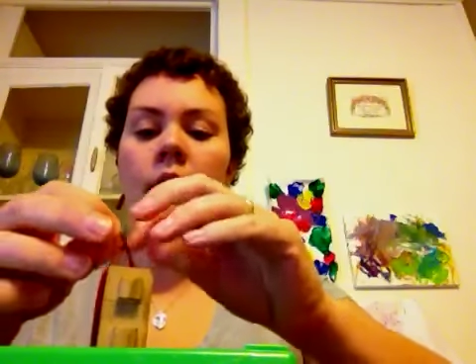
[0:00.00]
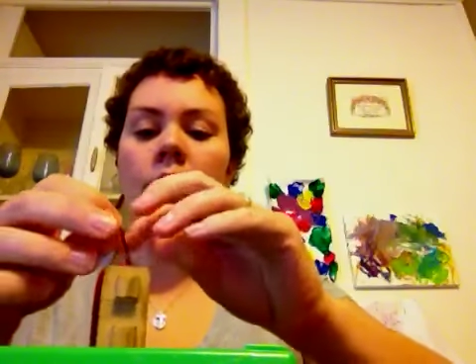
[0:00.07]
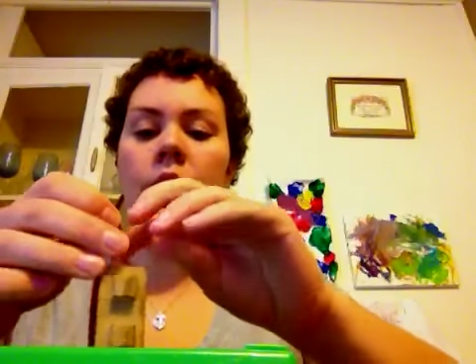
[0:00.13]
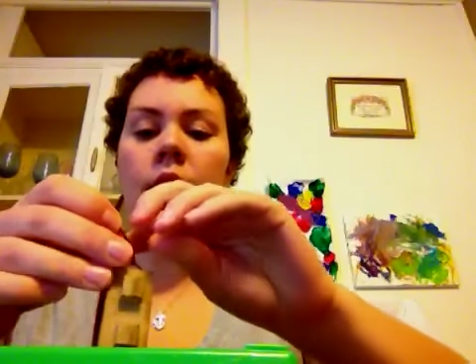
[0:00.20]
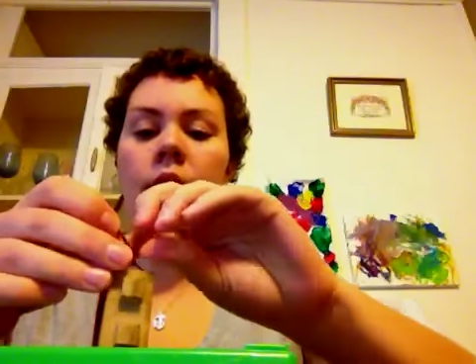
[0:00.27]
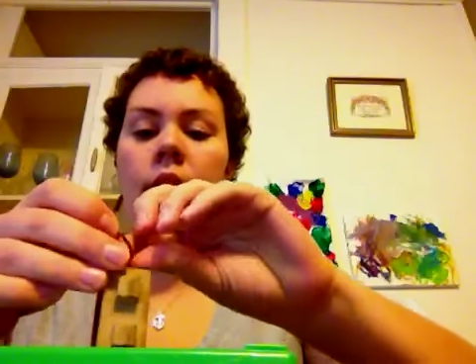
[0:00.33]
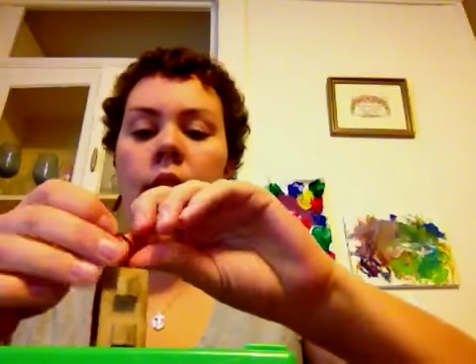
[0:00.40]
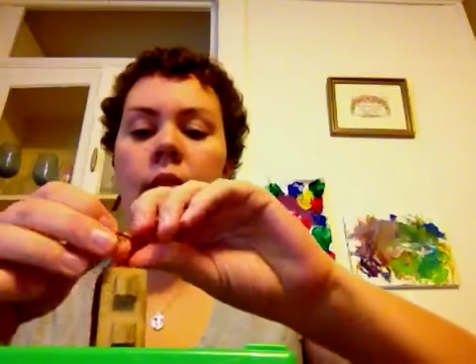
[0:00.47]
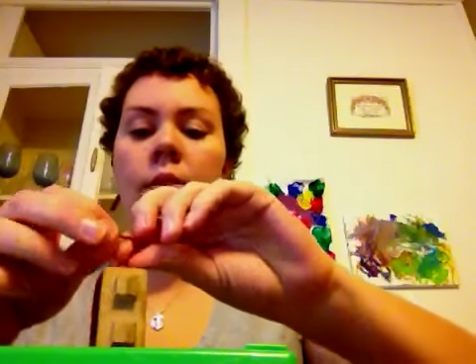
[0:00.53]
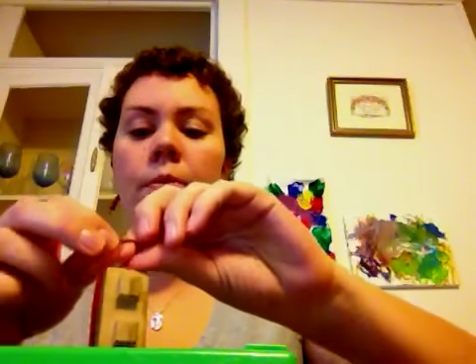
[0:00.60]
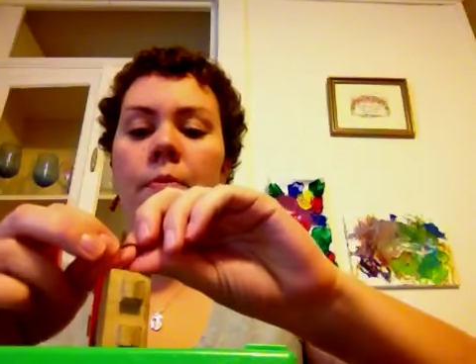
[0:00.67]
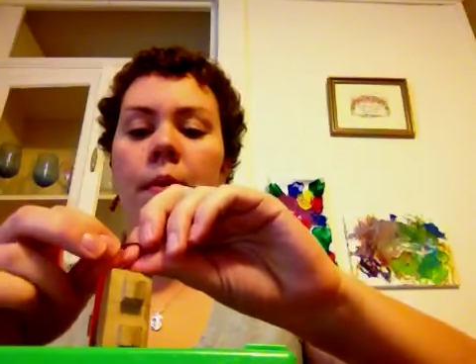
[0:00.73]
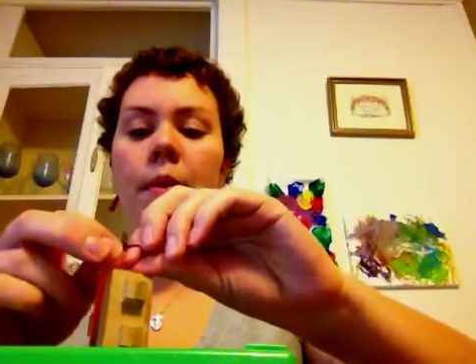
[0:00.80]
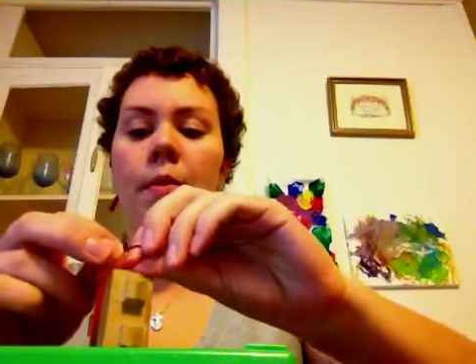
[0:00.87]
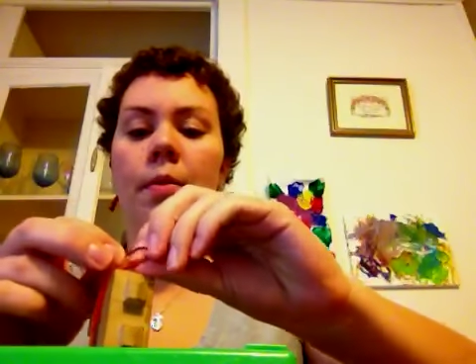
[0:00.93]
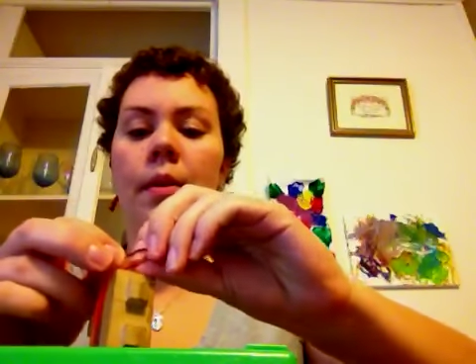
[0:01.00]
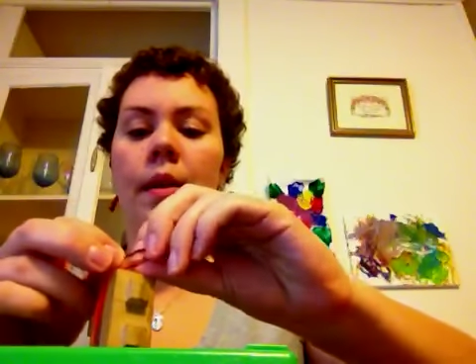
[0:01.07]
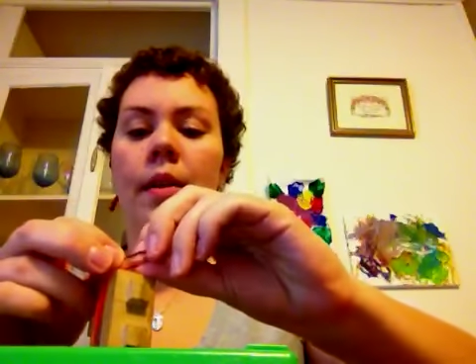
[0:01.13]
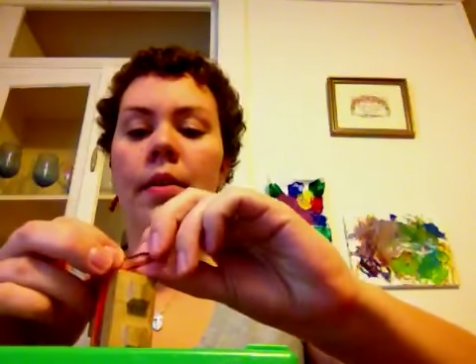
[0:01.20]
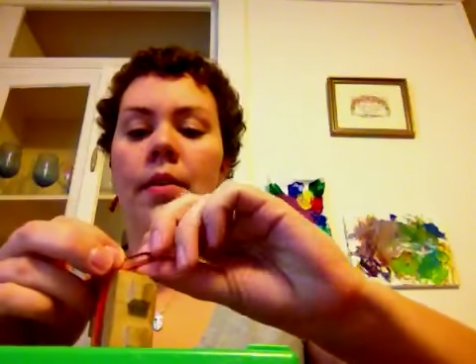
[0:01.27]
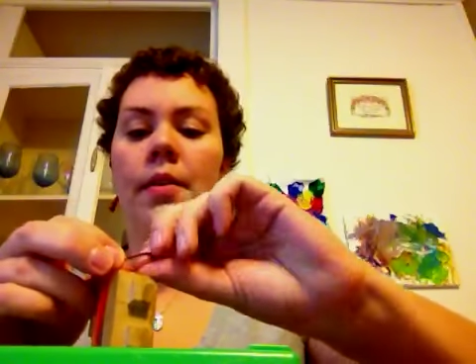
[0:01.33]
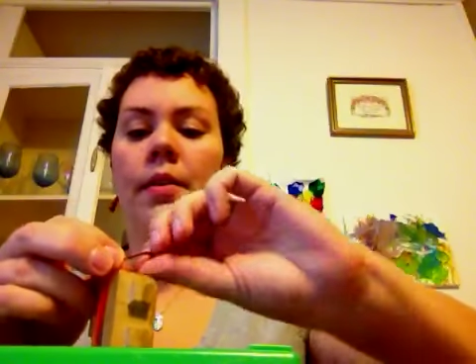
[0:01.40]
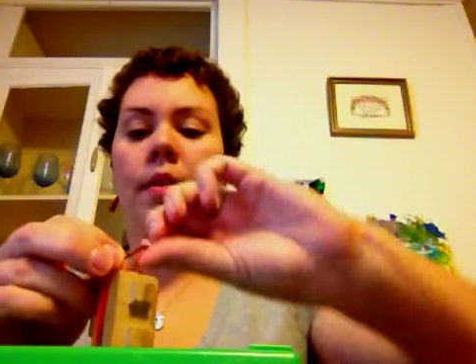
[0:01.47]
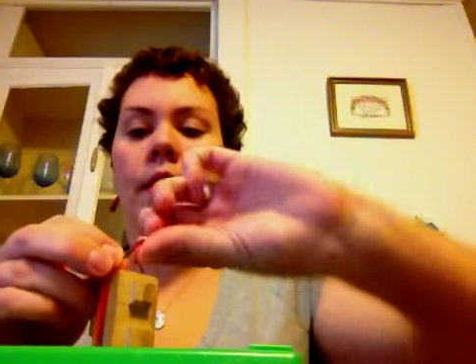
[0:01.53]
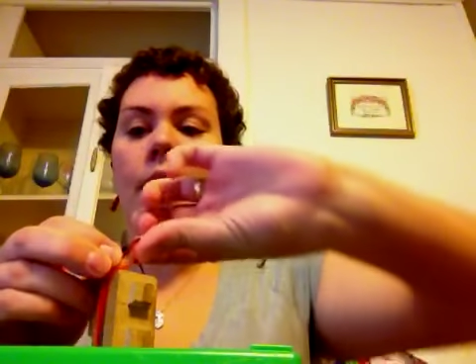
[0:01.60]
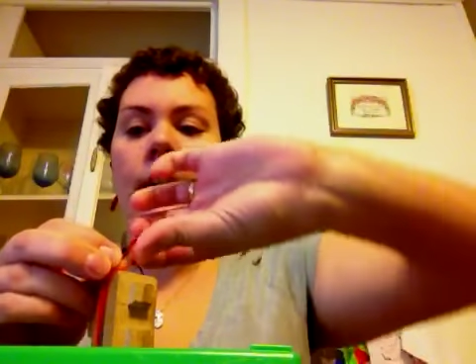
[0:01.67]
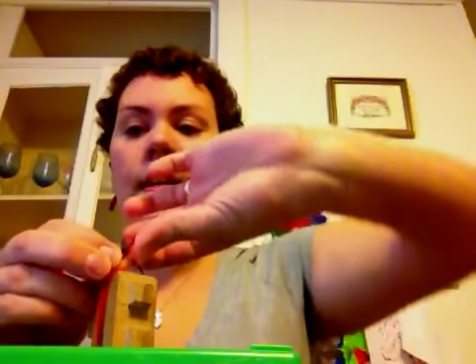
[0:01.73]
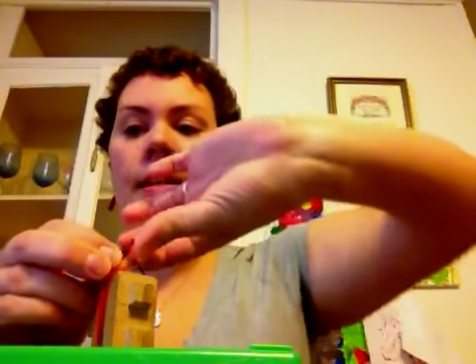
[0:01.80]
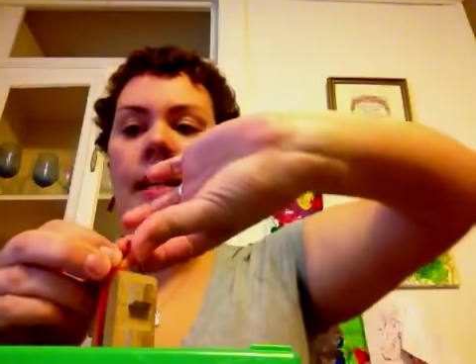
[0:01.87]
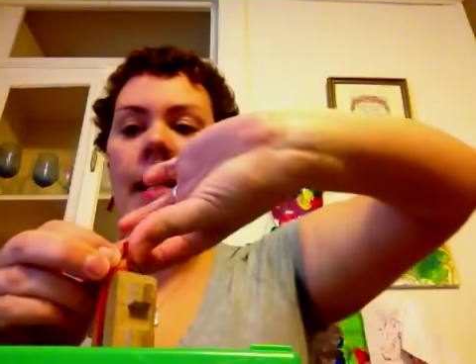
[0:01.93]
just loop it around,
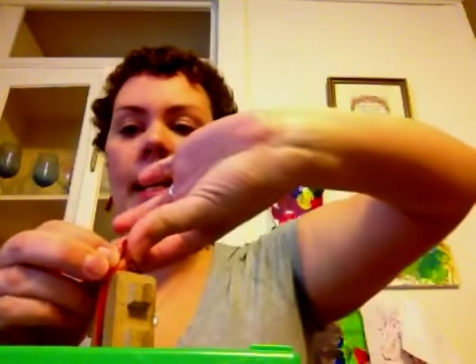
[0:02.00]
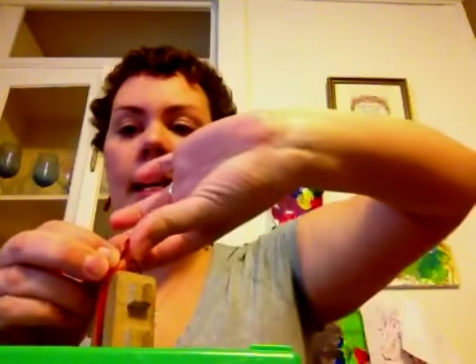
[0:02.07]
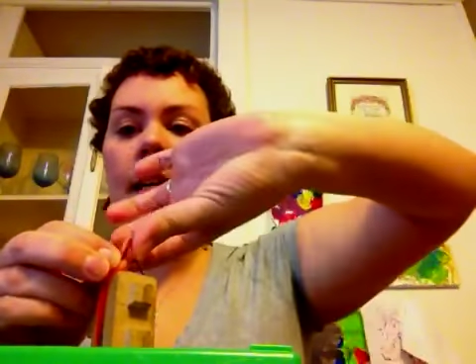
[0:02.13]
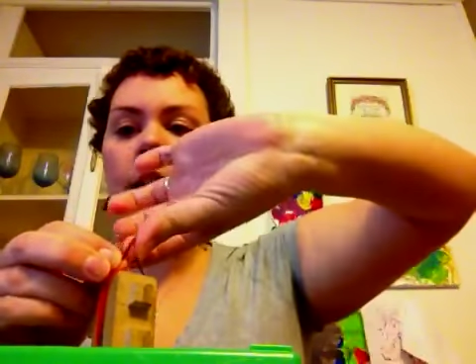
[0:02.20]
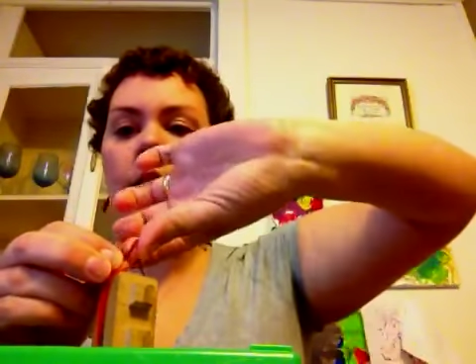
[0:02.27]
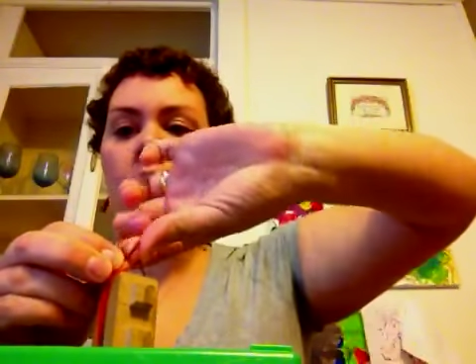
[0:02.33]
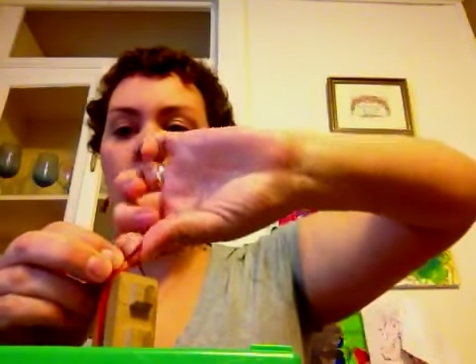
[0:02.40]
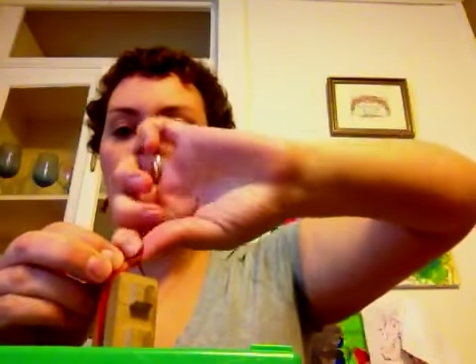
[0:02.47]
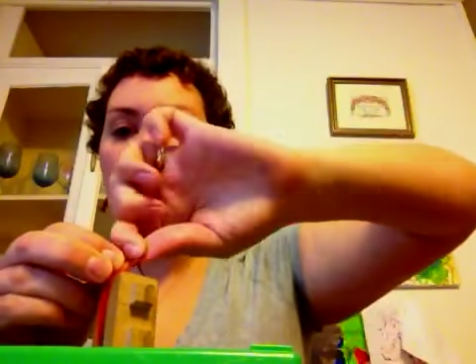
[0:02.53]
kind of take it,